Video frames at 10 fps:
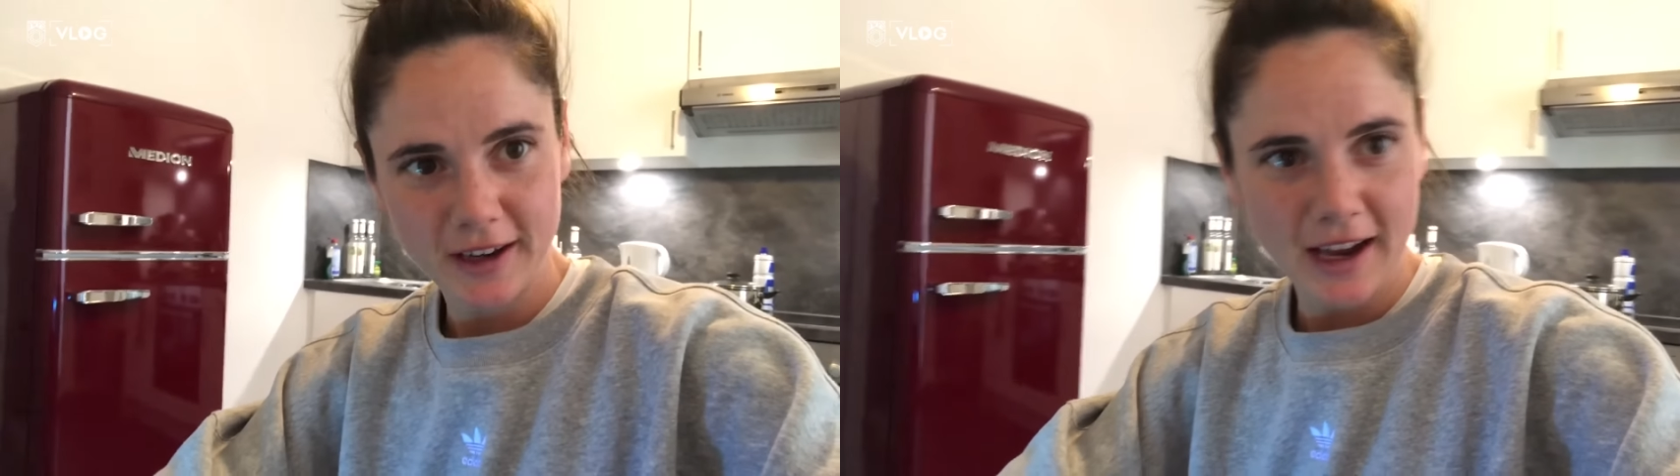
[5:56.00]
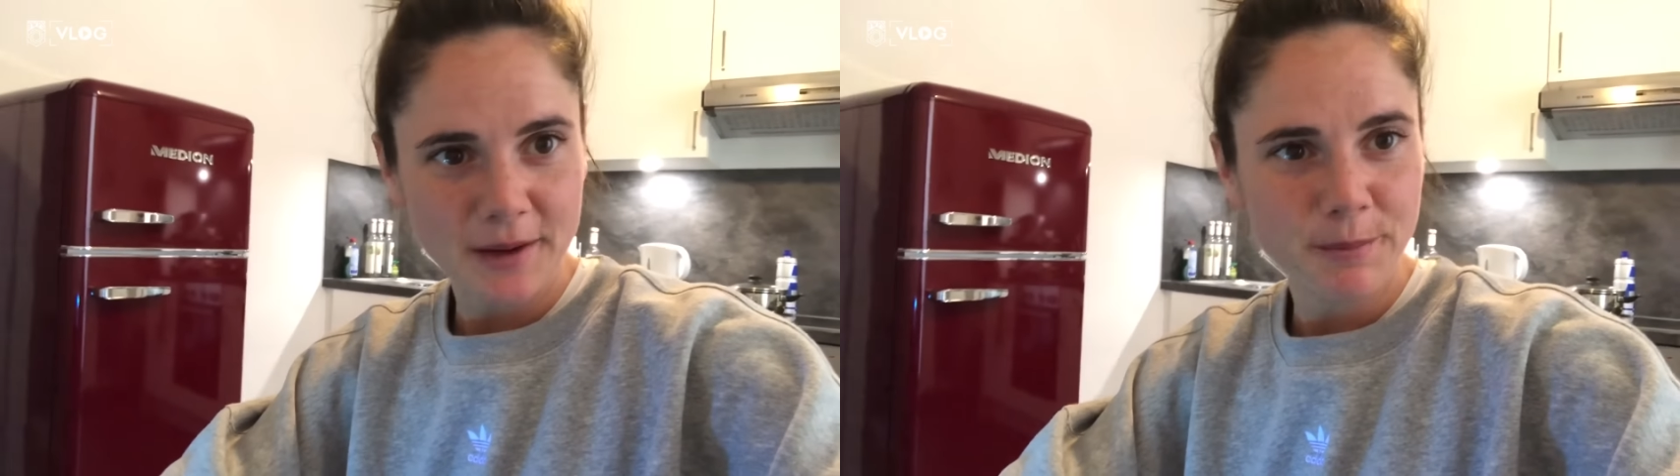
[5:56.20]

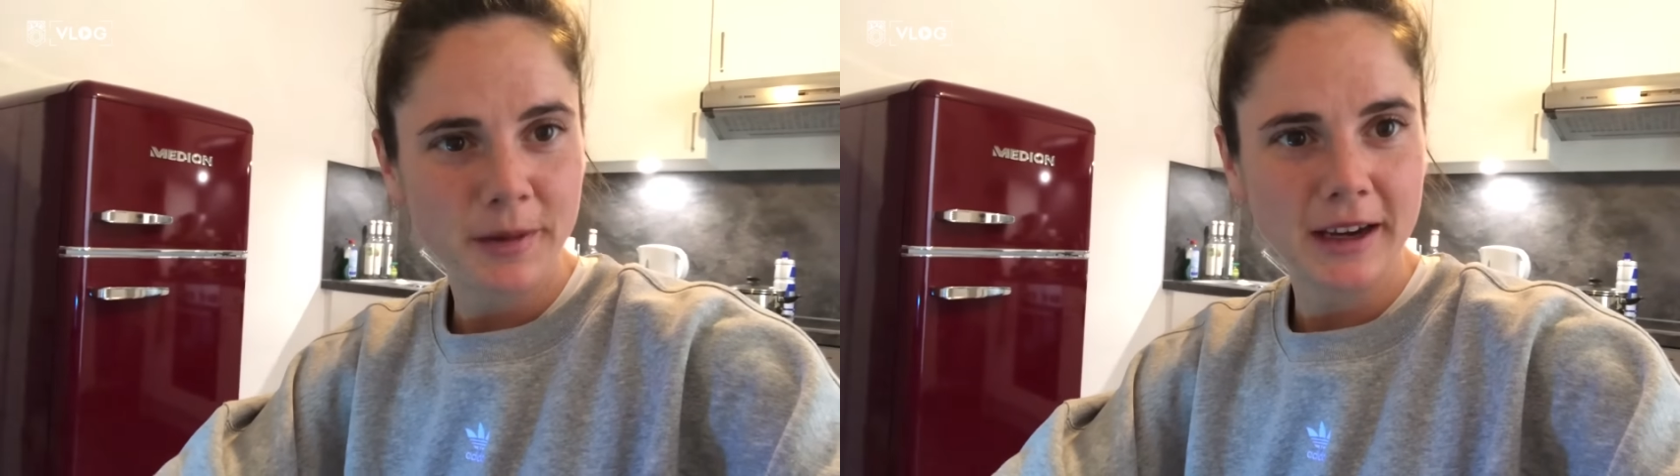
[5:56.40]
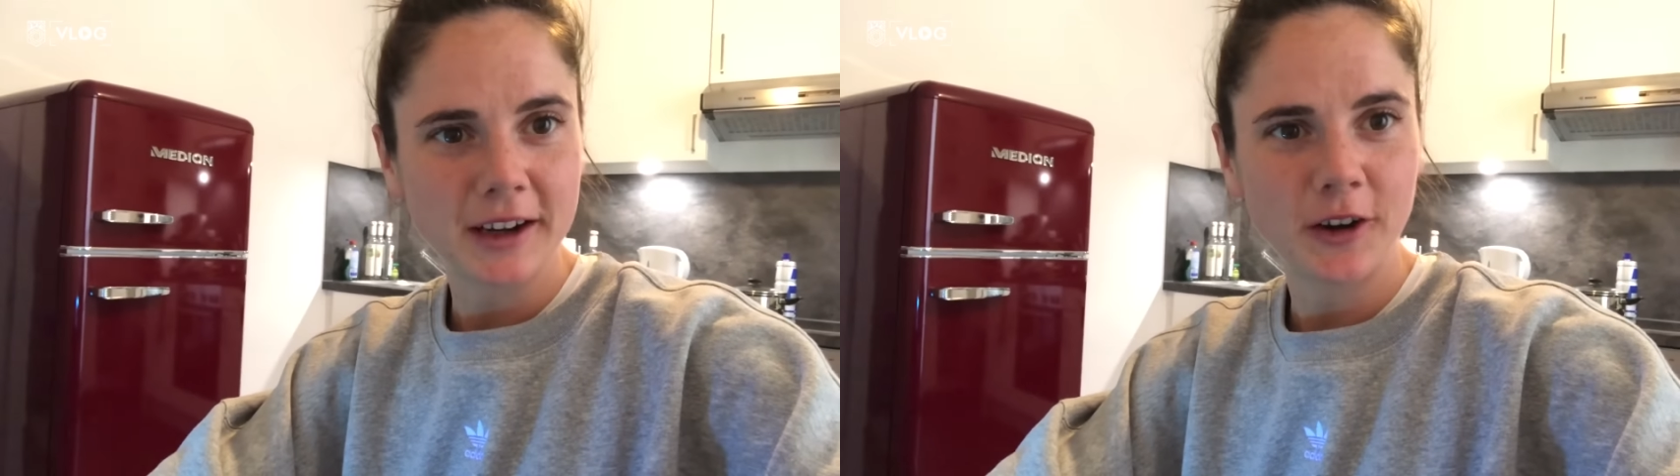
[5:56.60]
I'm
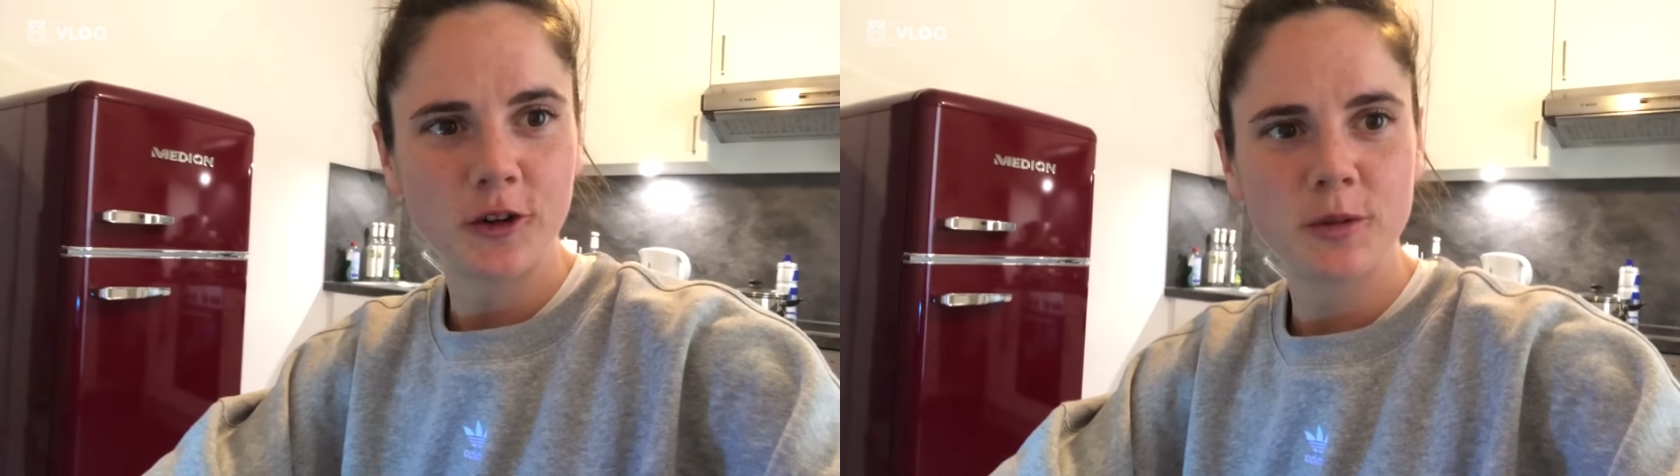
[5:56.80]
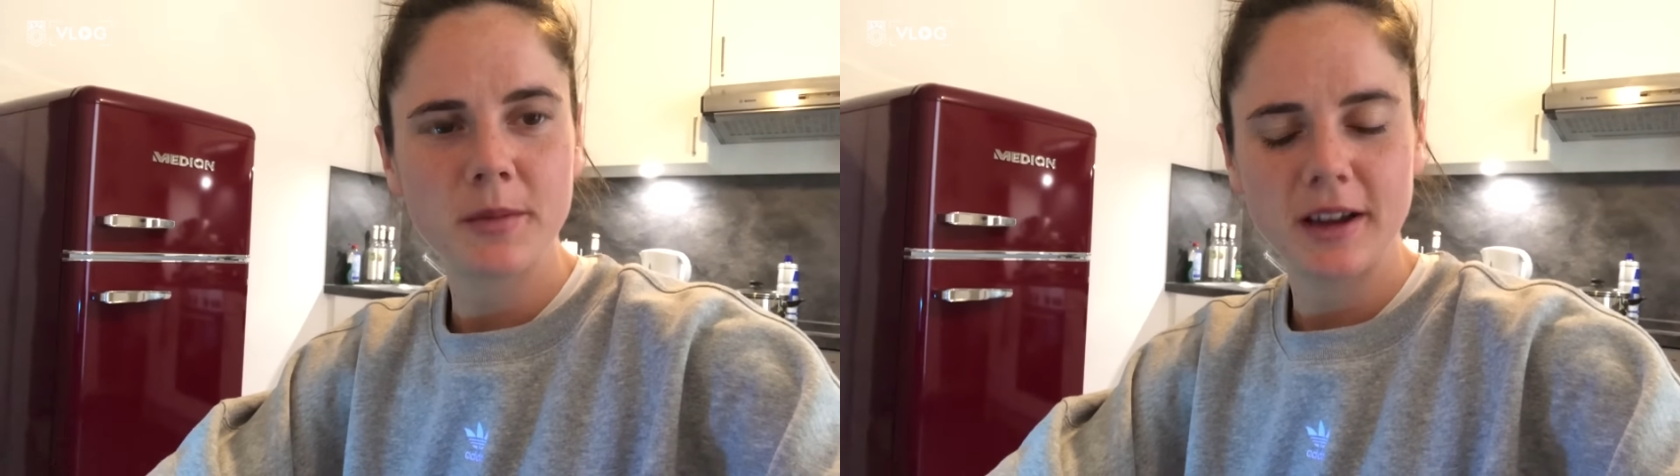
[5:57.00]
back
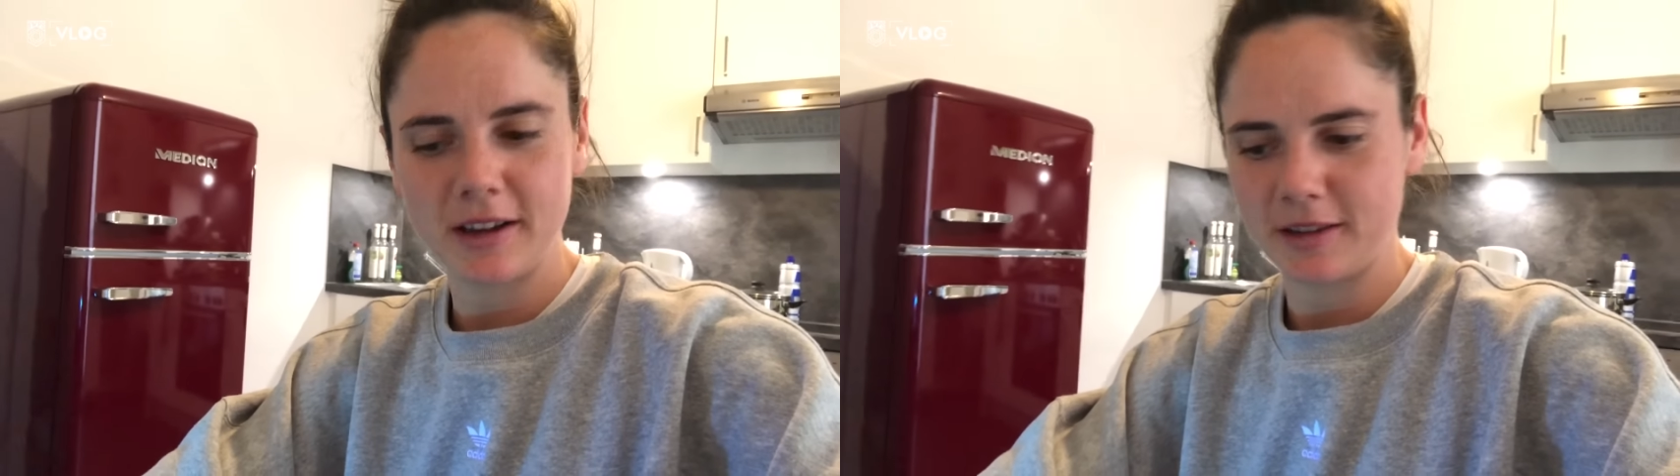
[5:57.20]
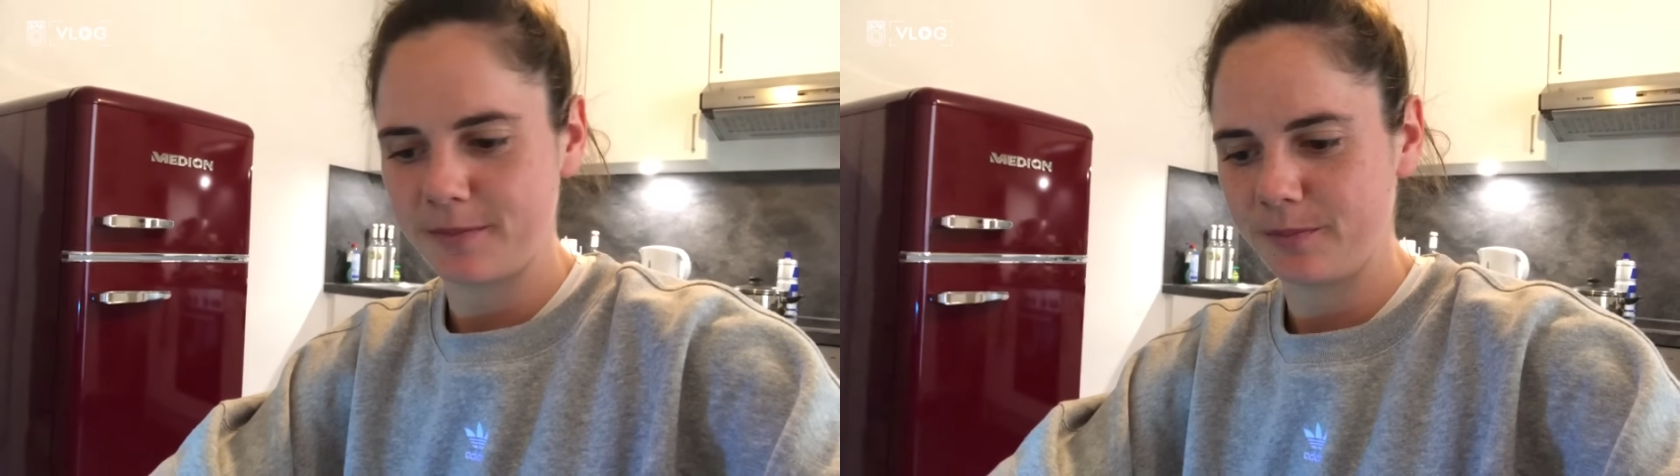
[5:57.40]
home.
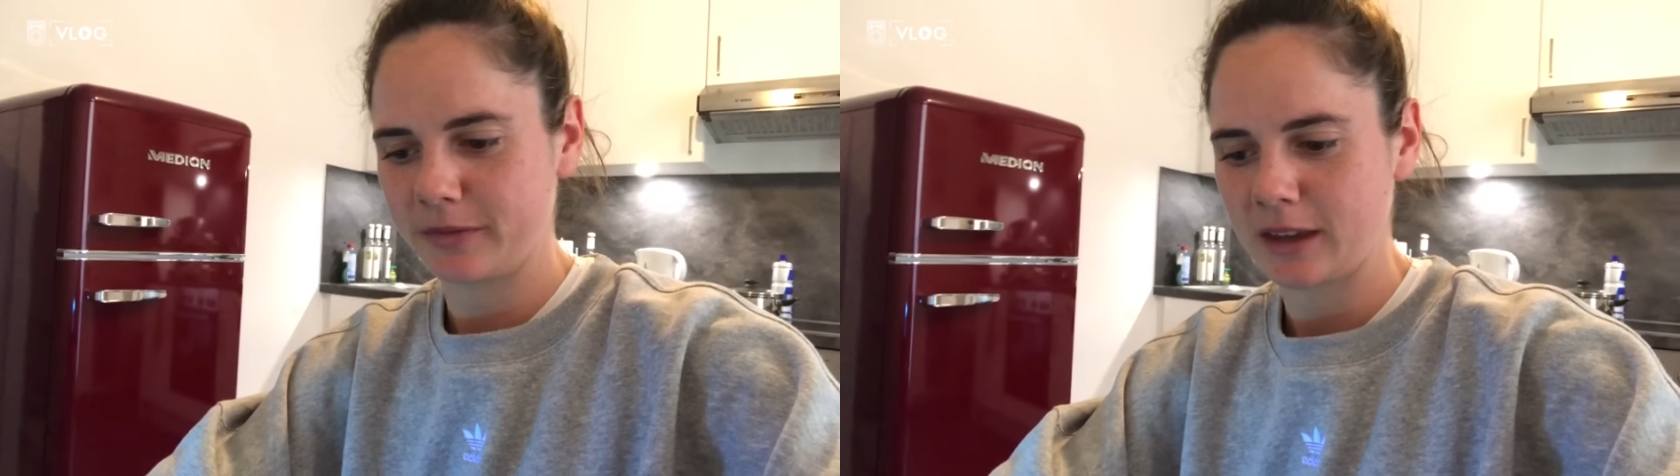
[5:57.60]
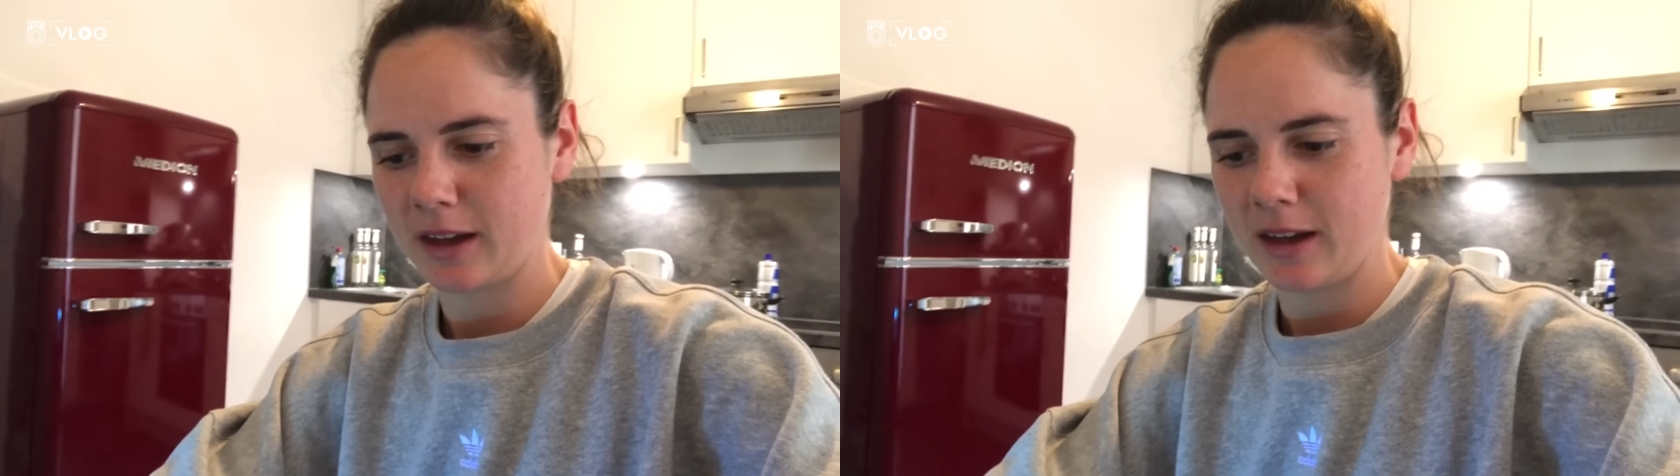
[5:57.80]
Um,